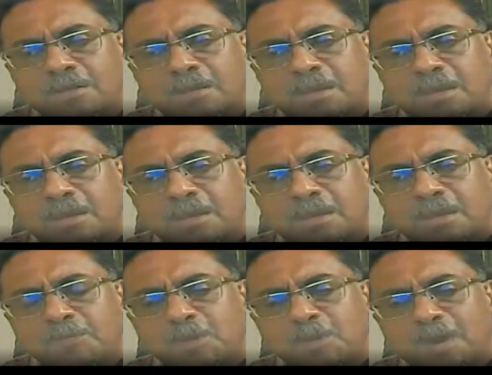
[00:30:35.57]

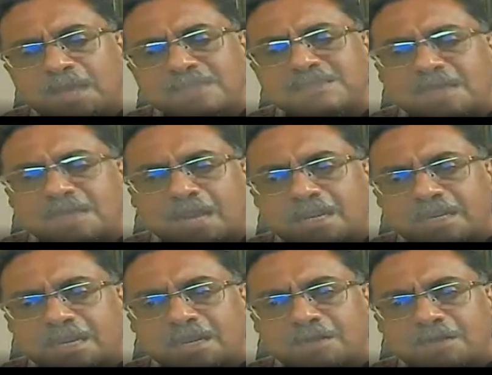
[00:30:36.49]
legally premised
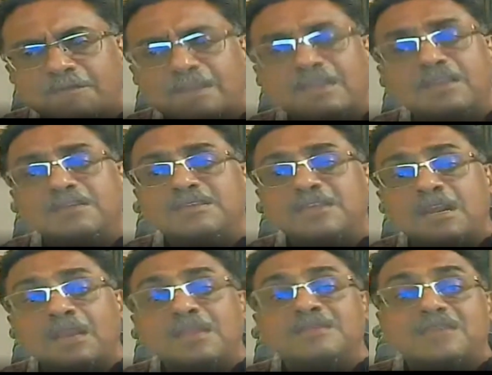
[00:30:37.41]
content with
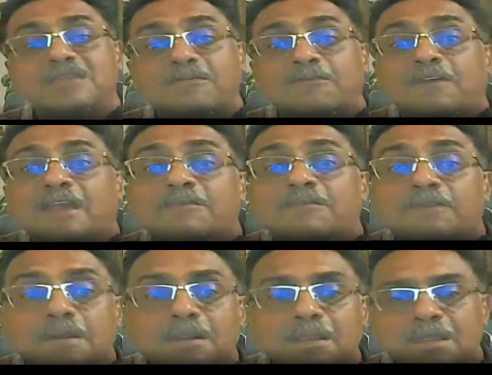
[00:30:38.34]
journalistic
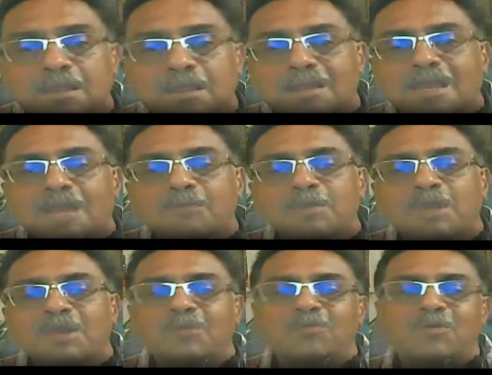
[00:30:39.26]
flavor can
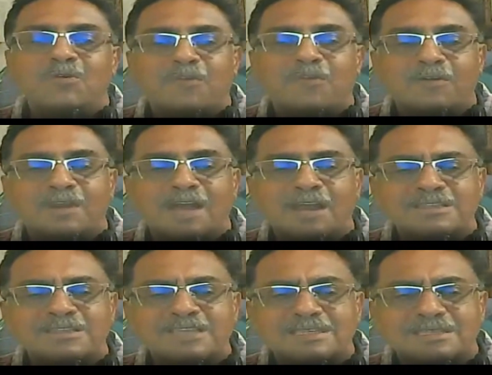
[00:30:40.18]
be put forward. I'll
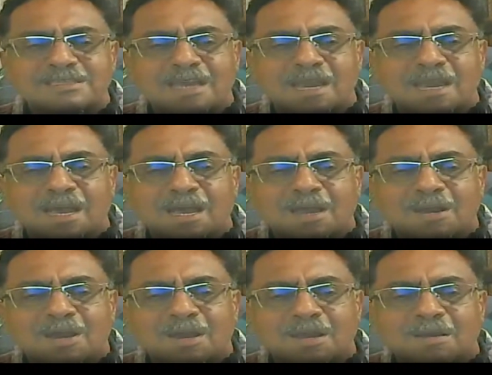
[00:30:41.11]
just 2
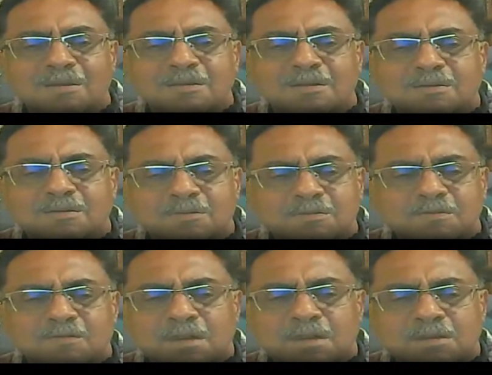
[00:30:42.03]
or
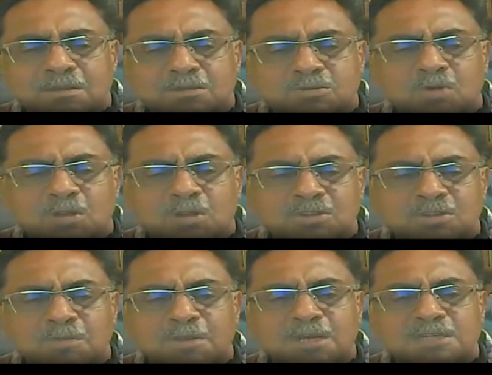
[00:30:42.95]

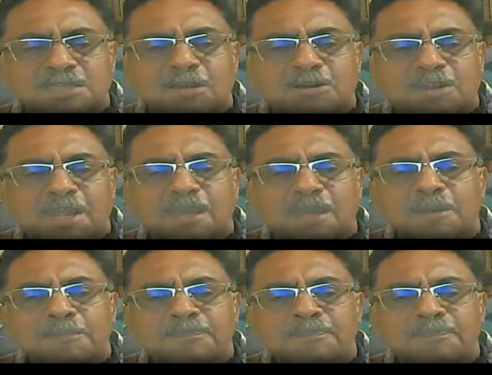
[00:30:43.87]
3 minutes I'll take